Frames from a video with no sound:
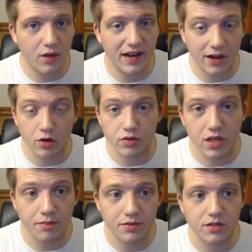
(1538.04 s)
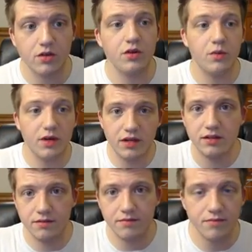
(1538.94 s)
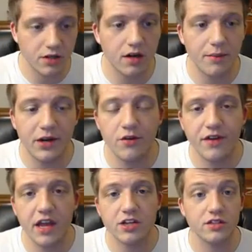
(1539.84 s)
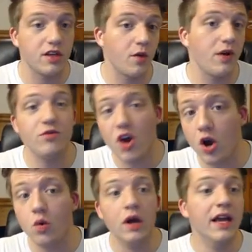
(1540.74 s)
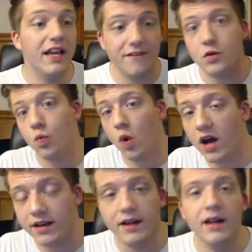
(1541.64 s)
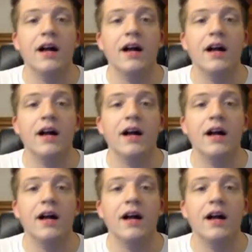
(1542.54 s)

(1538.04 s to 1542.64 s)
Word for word: when that goes up. So you want to turn on my notifications, that way you know if you won.